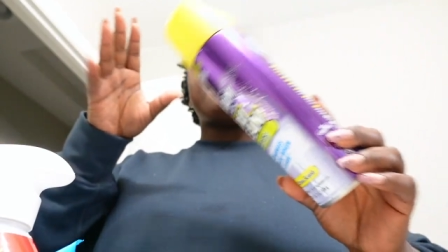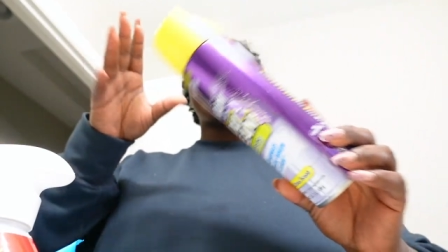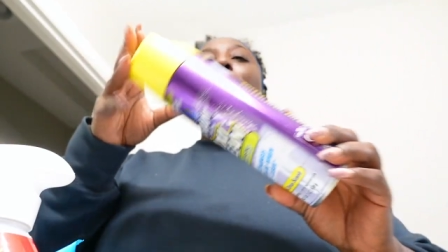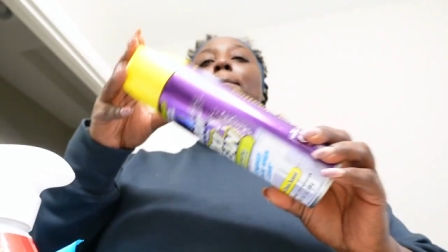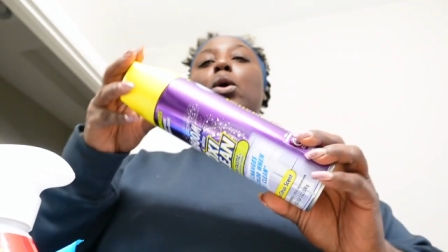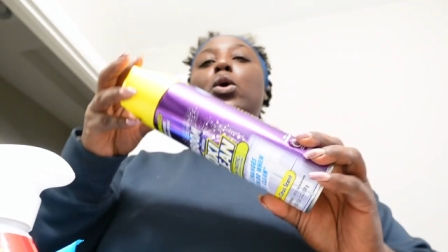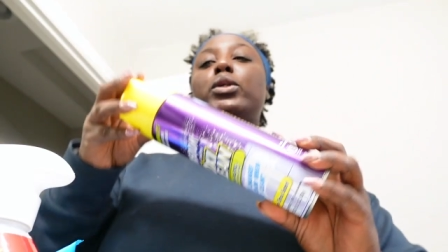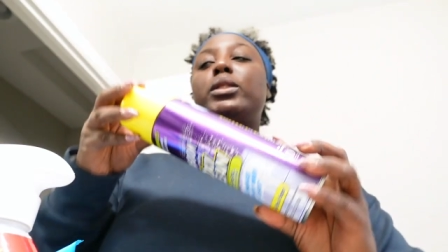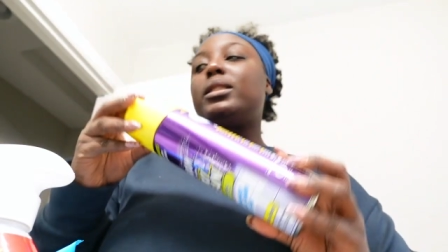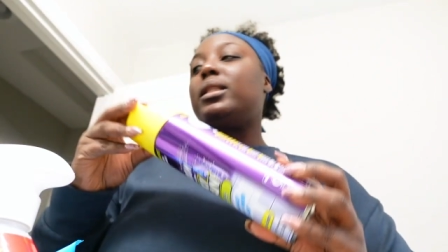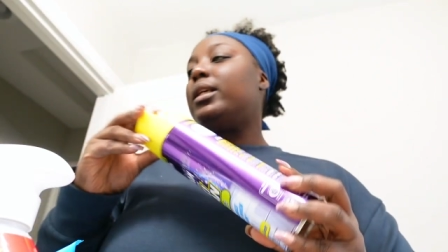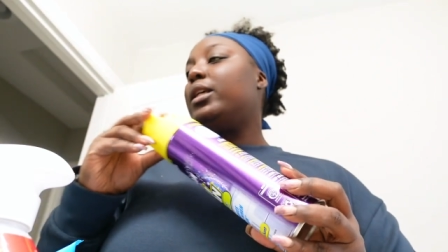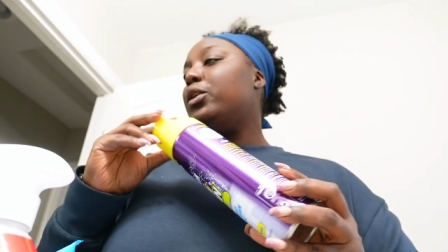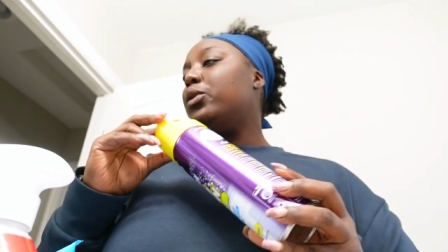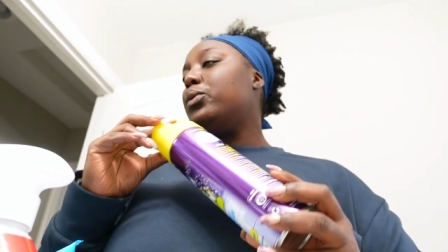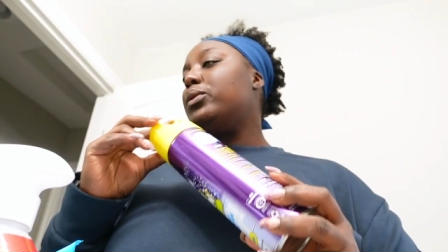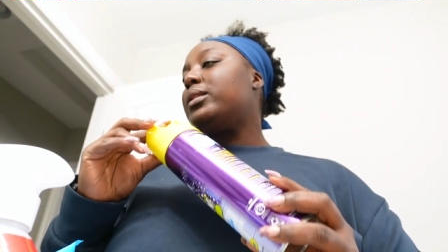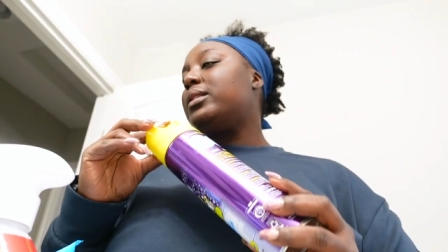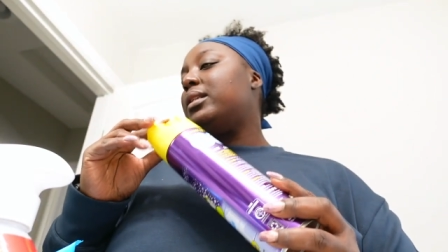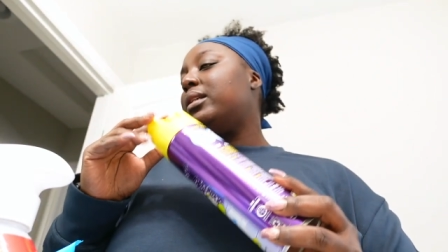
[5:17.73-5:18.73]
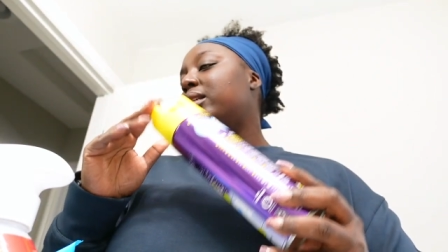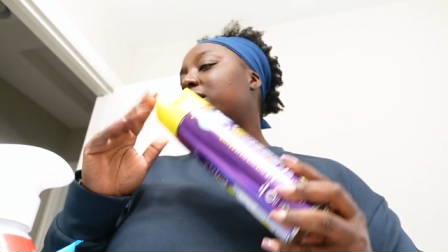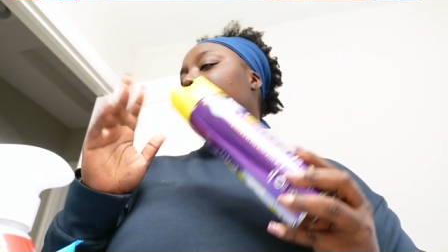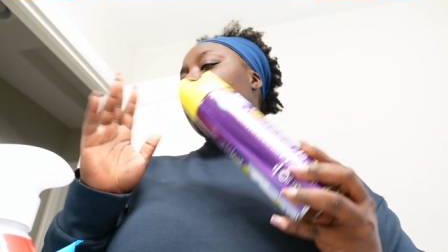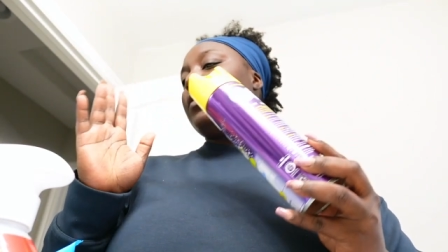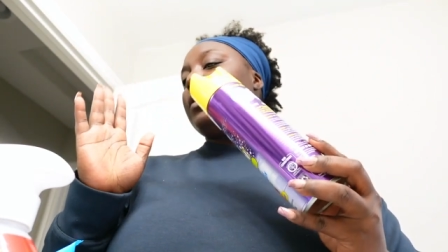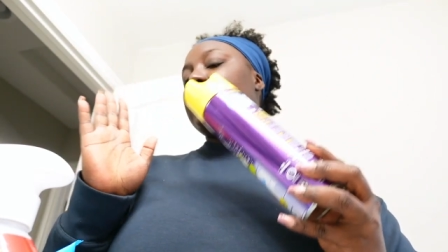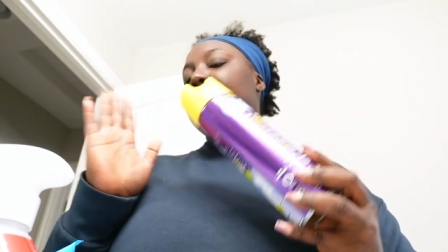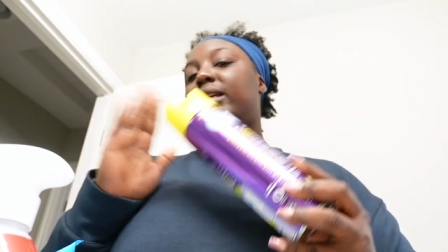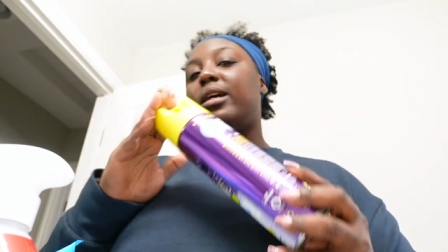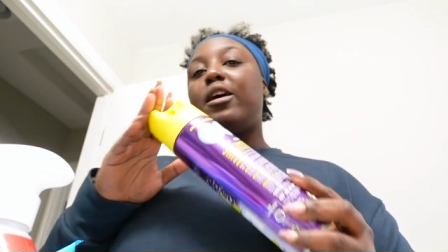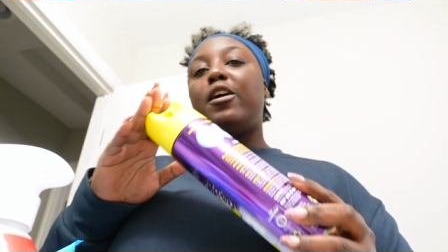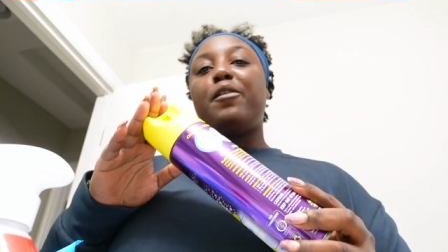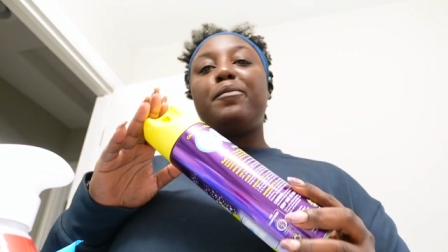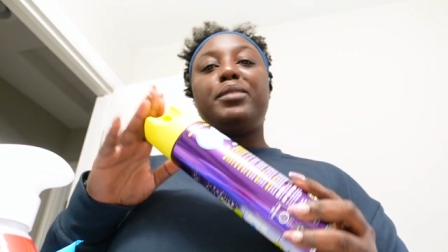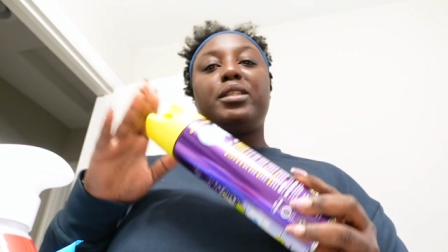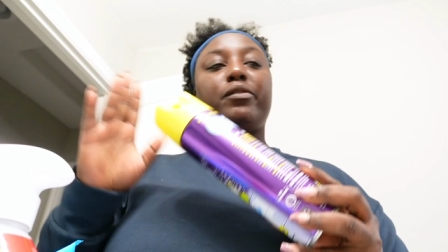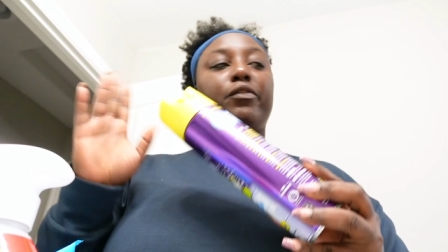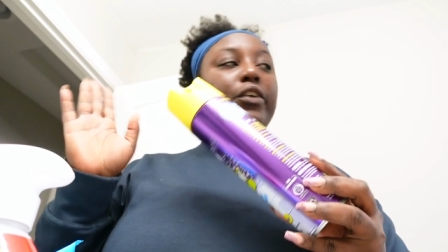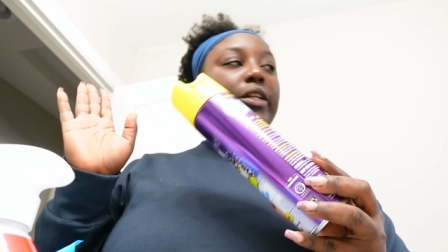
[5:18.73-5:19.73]
Mostly use these for
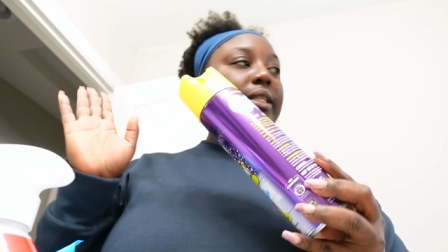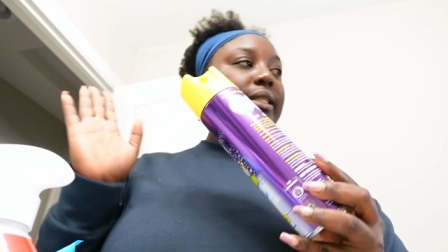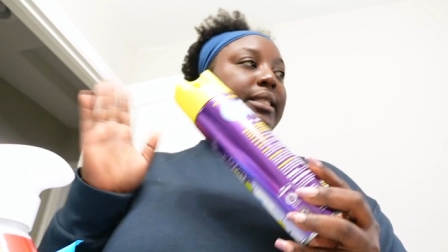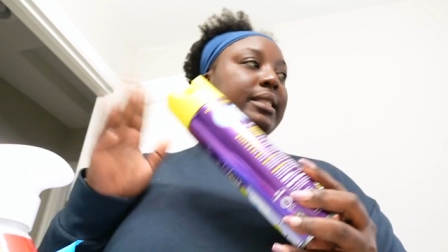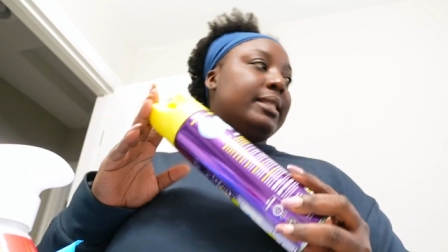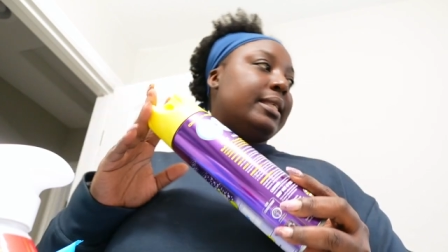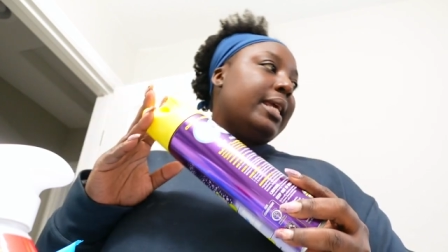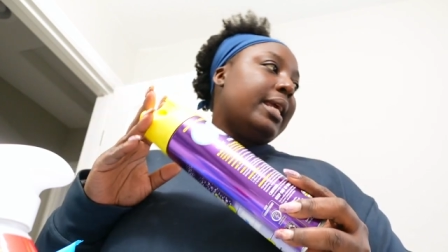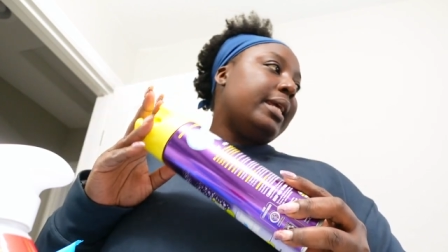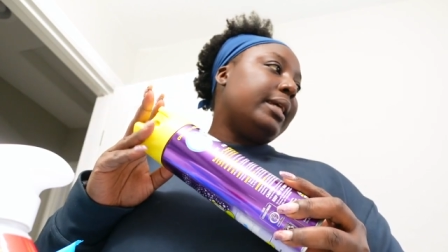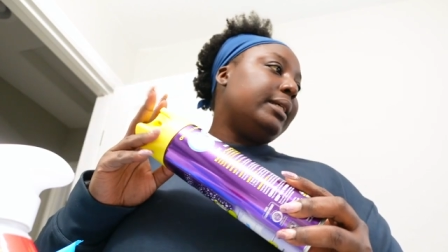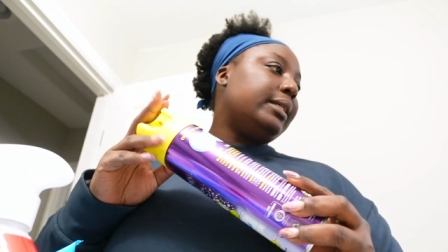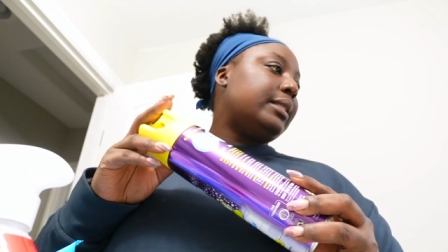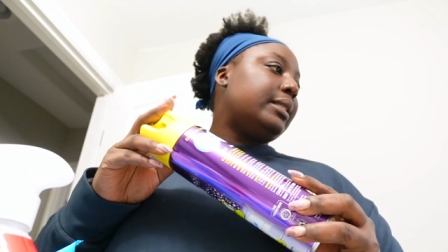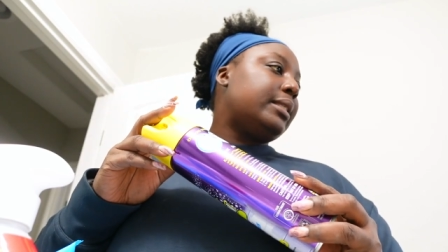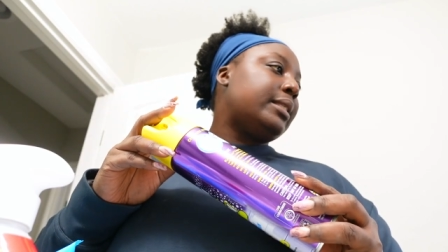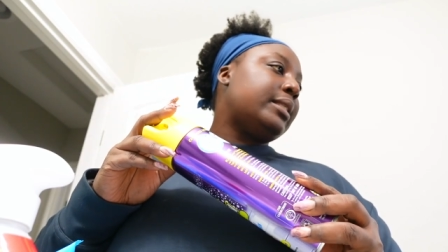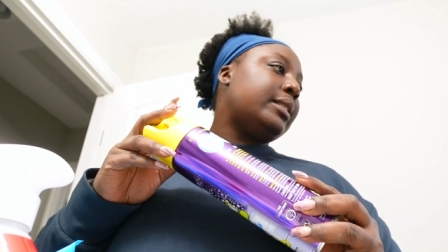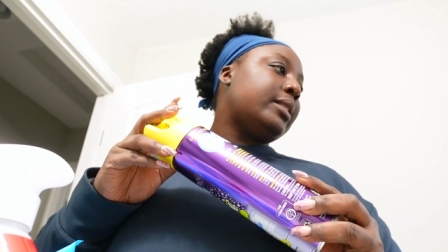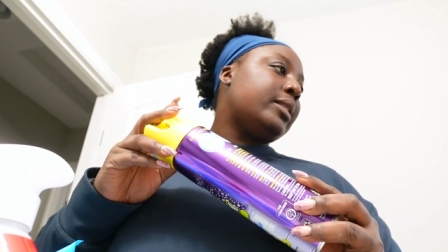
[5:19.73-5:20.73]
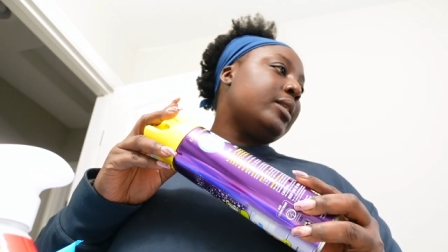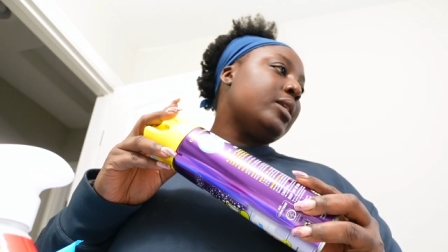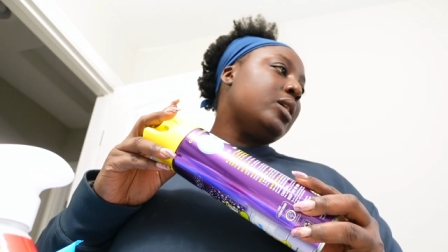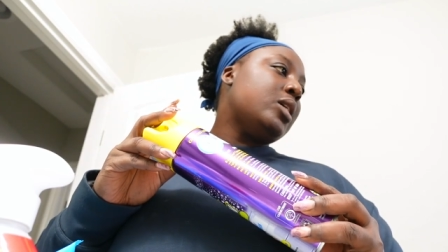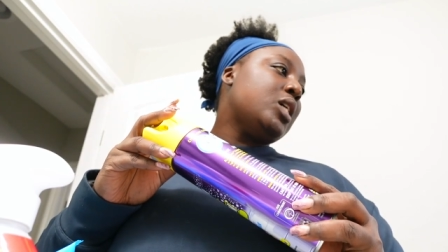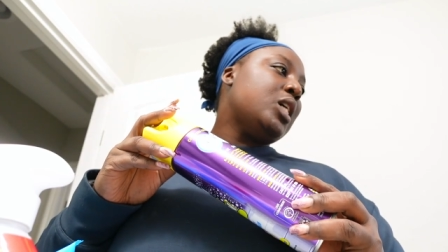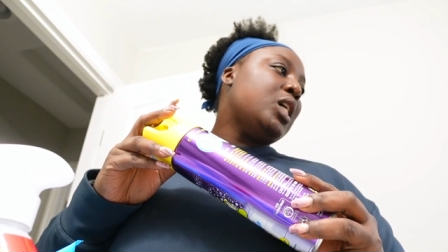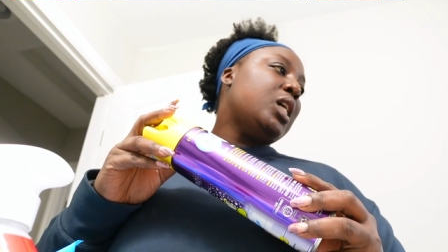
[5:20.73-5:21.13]
tubs, for the sinks.